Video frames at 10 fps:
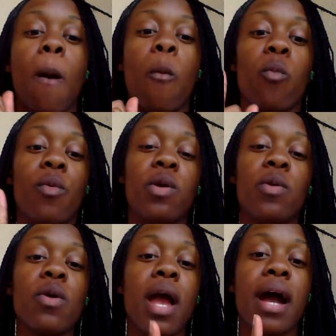When we
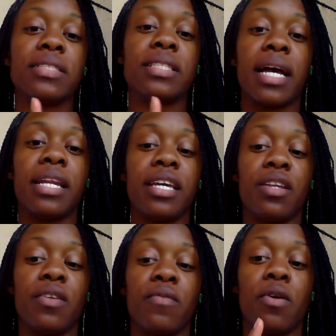were outside in
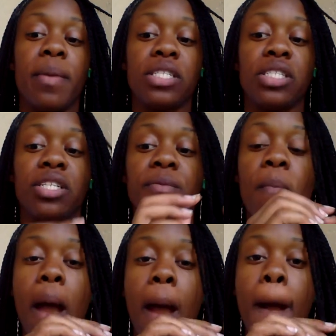formation,
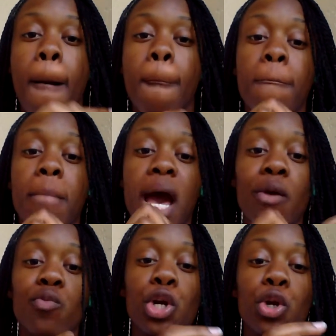my
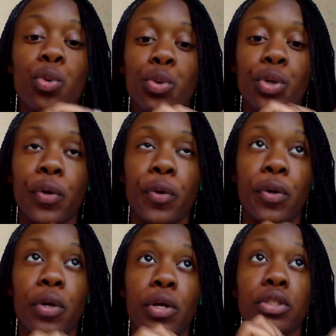recruiter
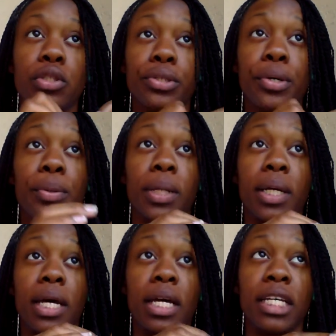told
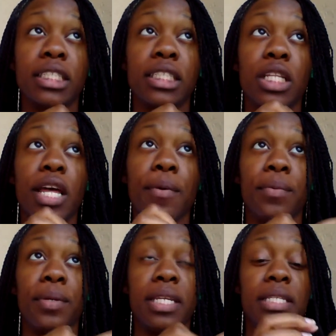us that
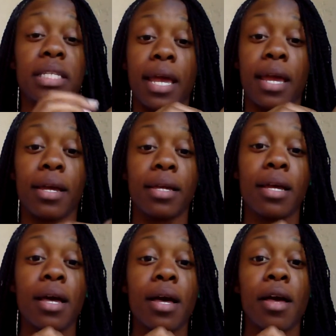we need to like
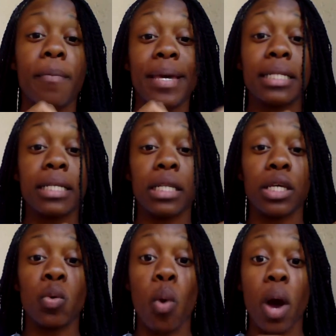basically
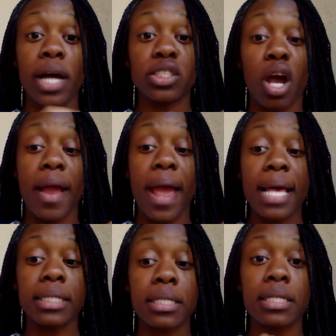watch our
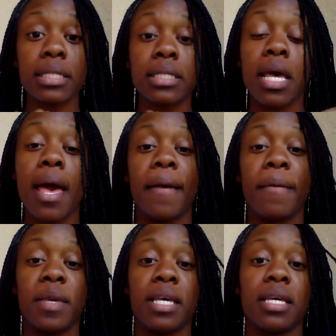asses
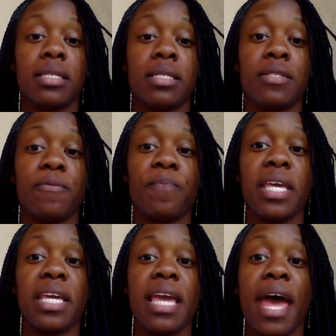because
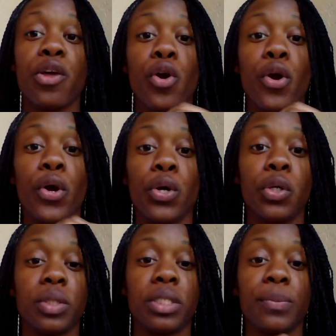he had a girl who
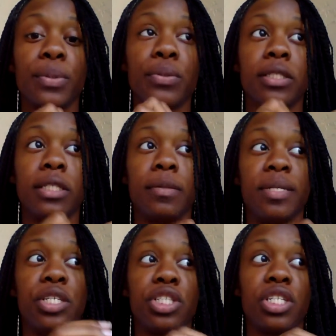was supposed to
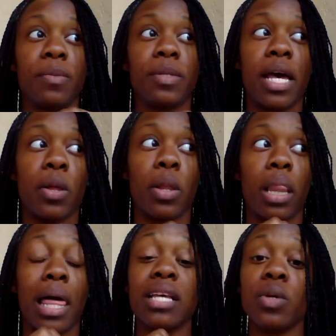be shipped out
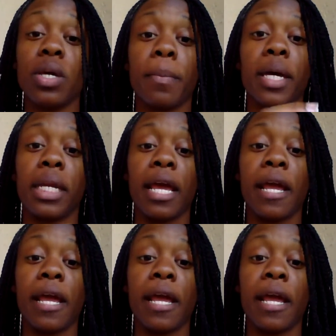last week Monday,